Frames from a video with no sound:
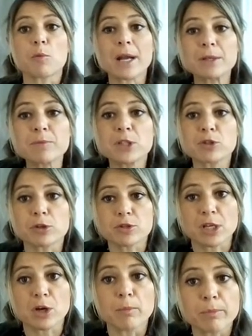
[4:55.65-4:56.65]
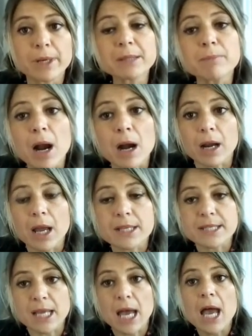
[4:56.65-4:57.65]
when we introduce complete
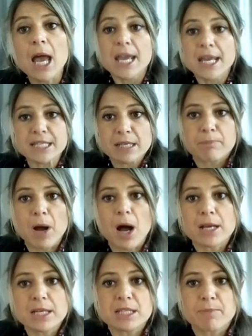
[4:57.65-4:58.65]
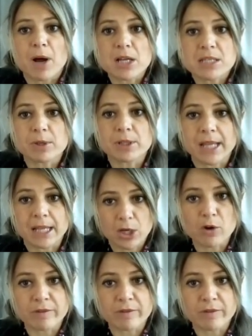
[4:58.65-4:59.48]
markets, it's possible that